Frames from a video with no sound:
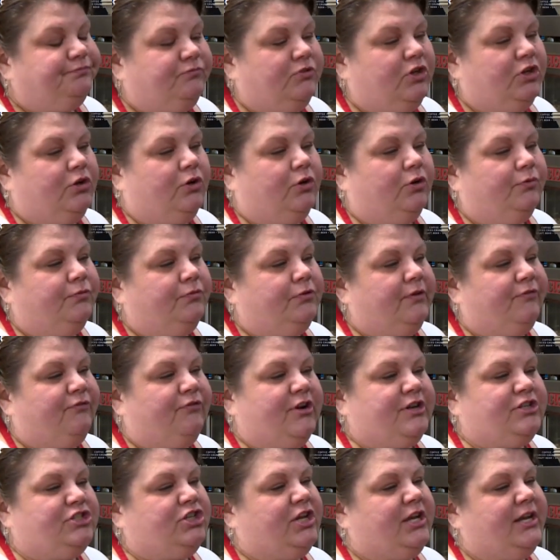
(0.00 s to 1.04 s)
You know, the
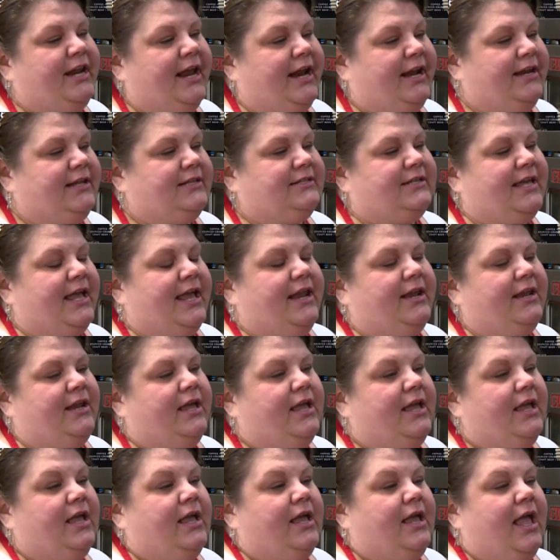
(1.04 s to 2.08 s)
French Canadians and
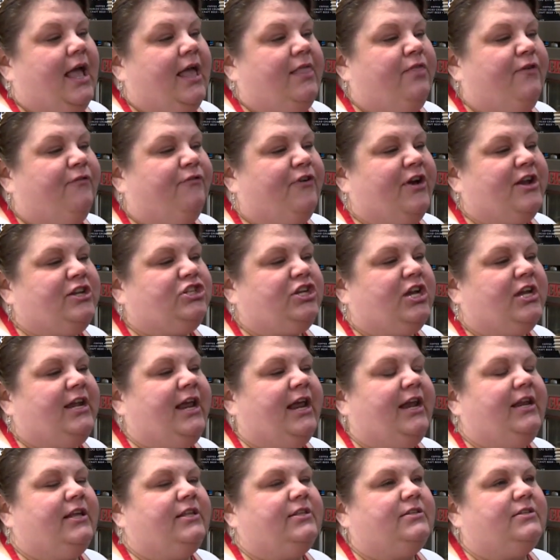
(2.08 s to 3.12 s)
the French
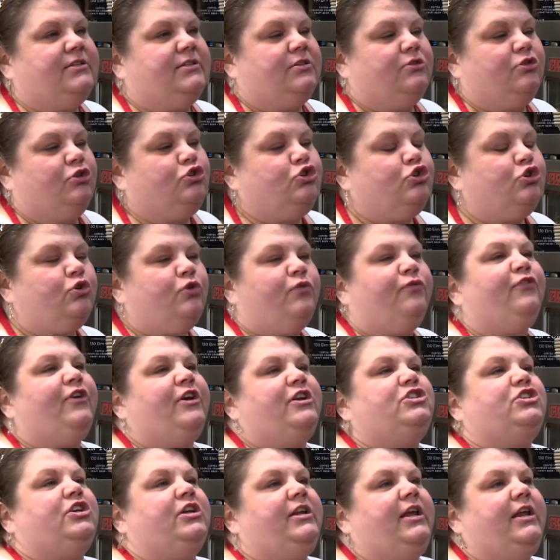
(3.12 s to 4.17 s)
Canadians, the true
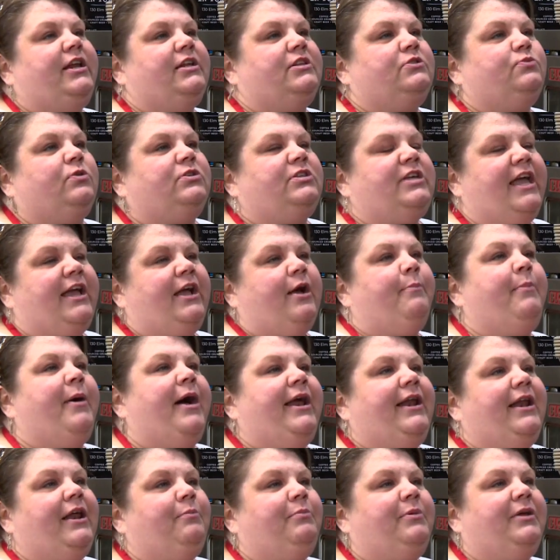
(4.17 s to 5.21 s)
French Canadians will take a
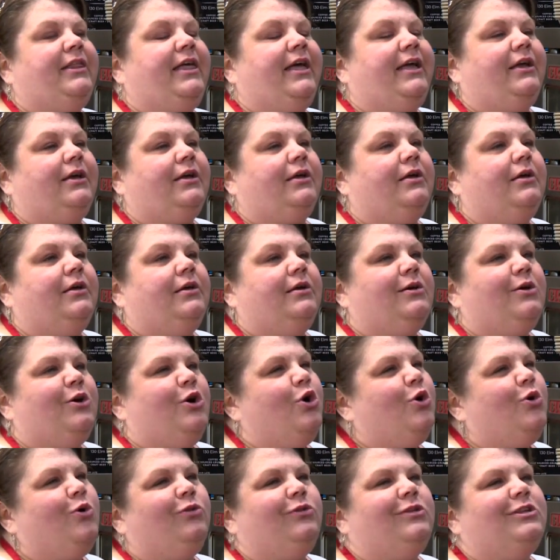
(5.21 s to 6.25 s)
bite and be like,
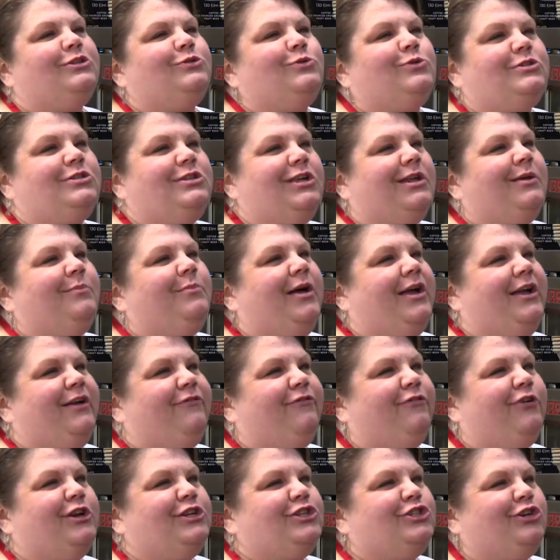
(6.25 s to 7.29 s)
oh, this was done by a
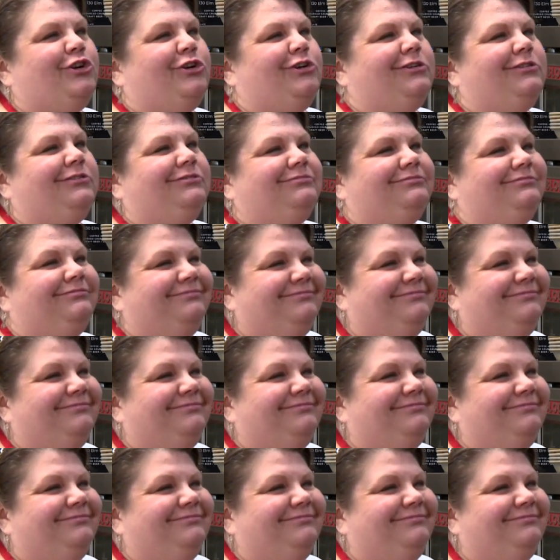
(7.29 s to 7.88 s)
French girl.